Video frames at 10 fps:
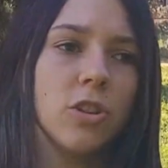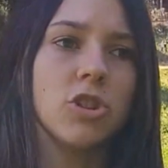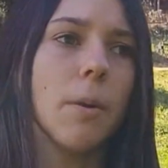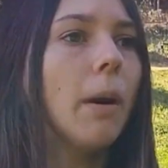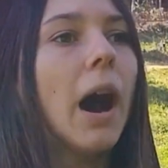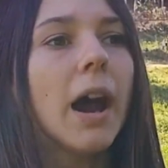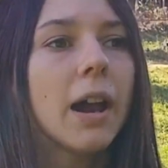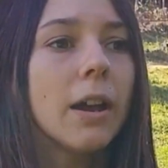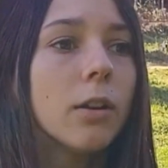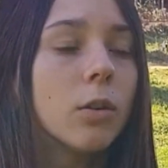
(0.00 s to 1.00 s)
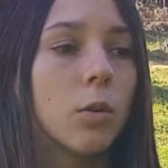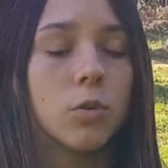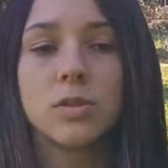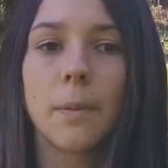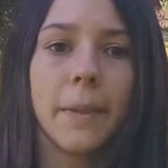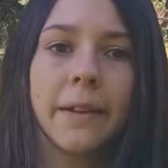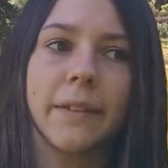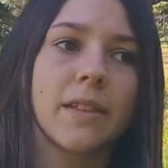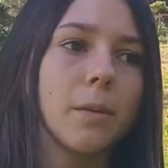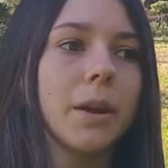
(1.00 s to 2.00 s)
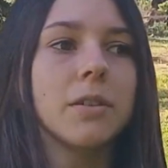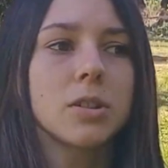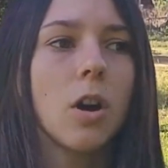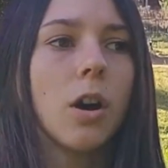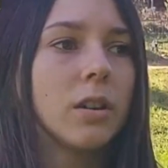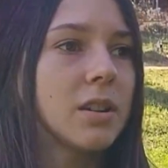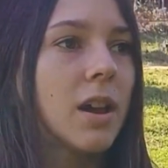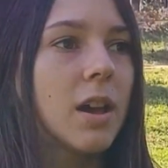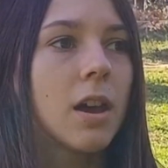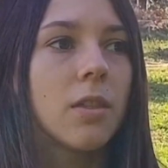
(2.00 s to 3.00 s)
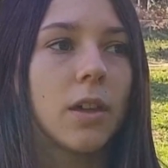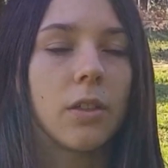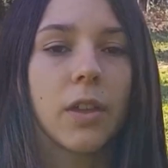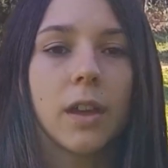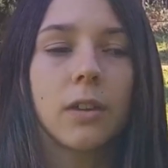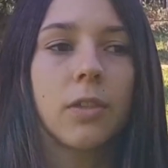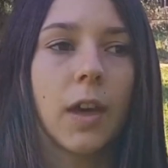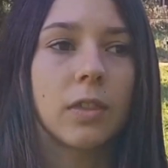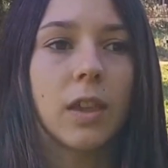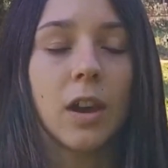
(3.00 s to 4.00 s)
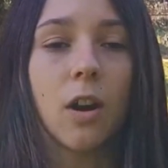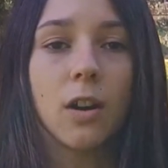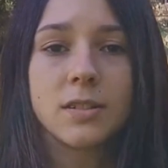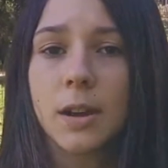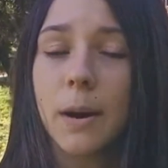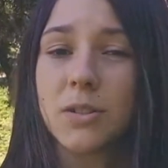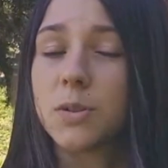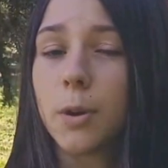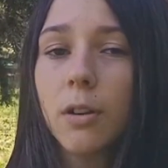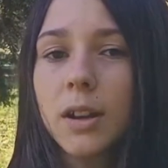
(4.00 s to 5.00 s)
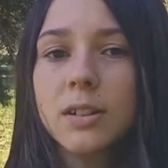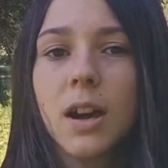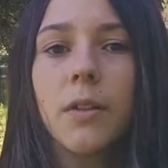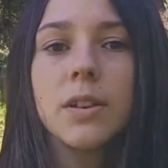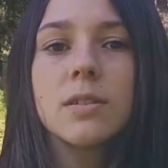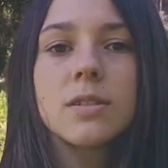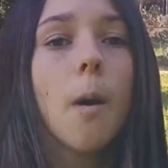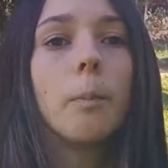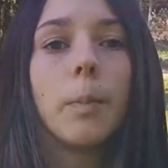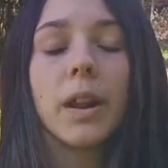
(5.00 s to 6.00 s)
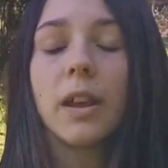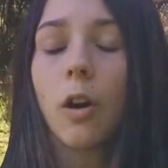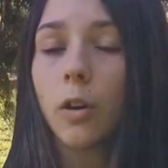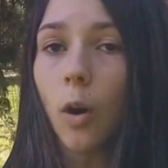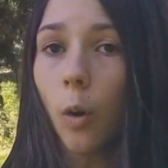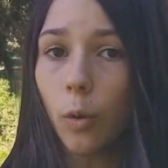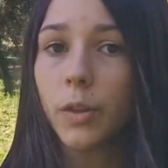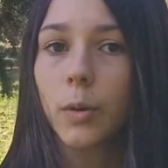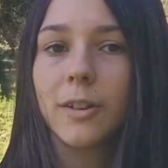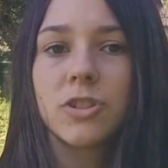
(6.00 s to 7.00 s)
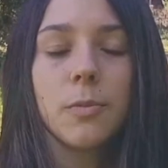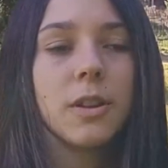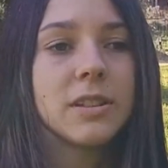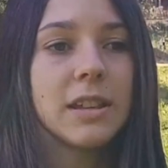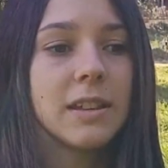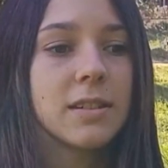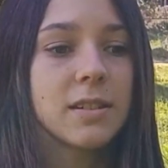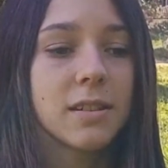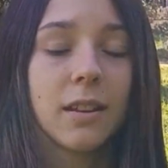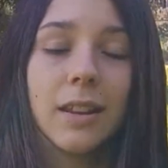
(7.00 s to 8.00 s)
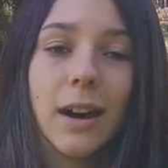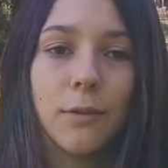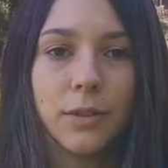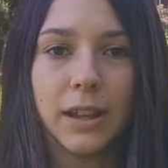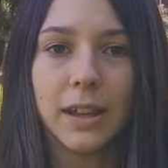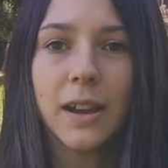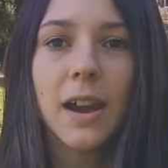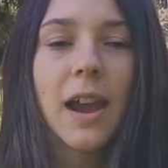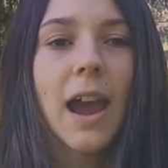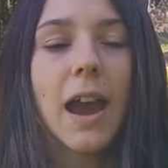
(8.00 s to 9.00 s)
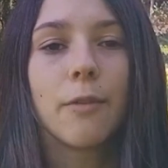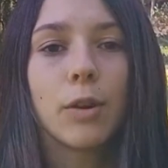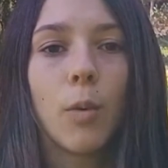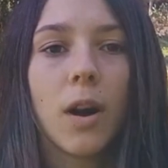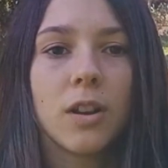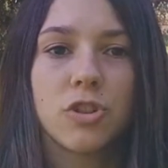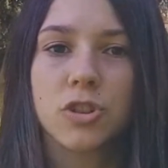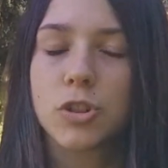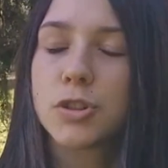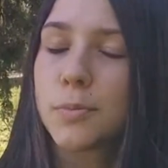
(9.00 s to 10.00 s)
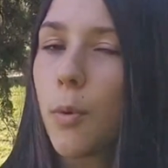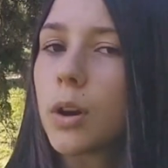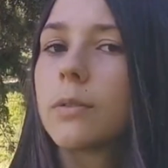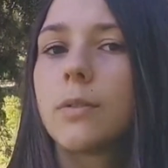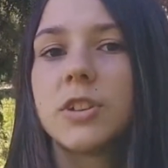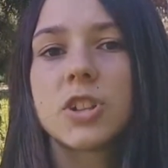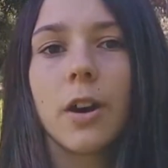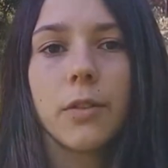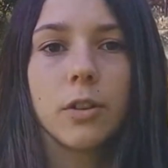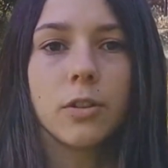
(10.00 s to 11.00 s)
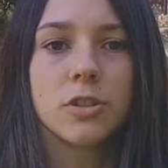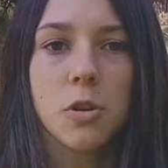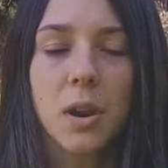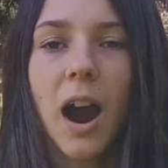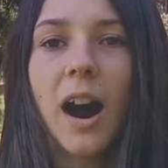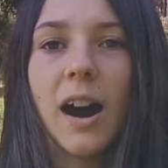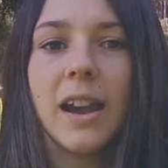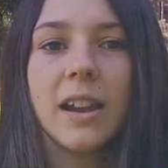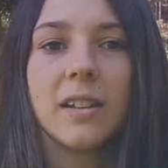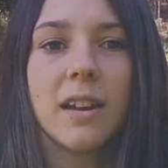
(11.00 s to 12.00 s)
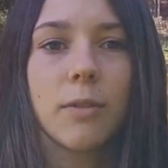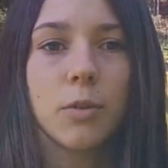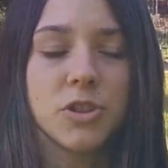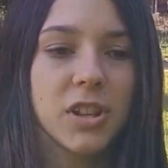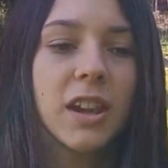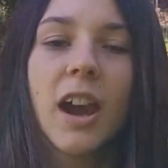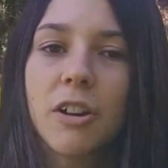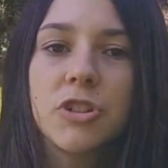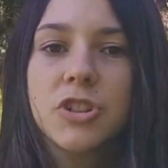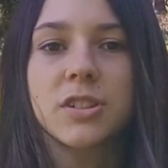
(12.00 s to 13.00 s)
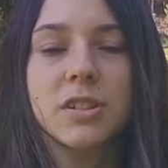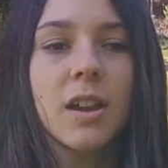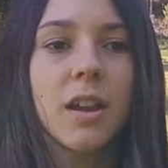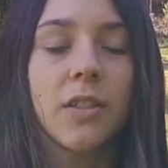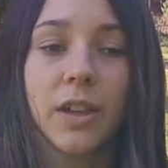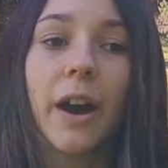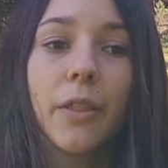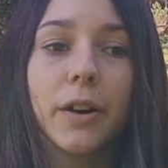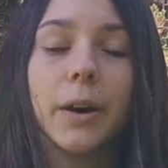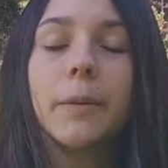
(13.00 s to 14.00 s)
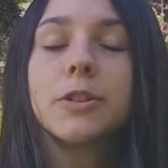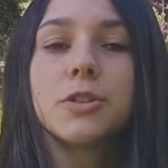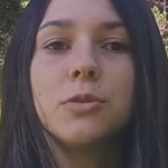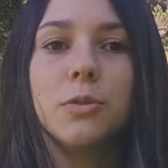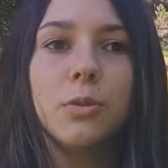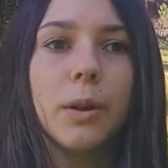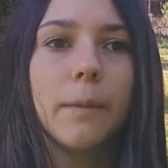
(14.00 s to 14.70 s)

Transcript: jump higher or do something that someone else can't. They think that they are somehow superior to others. But on a whole, the equestrian community is lovely. Everyone is just so supportive of each other, so kind. Everyone just encourages the other to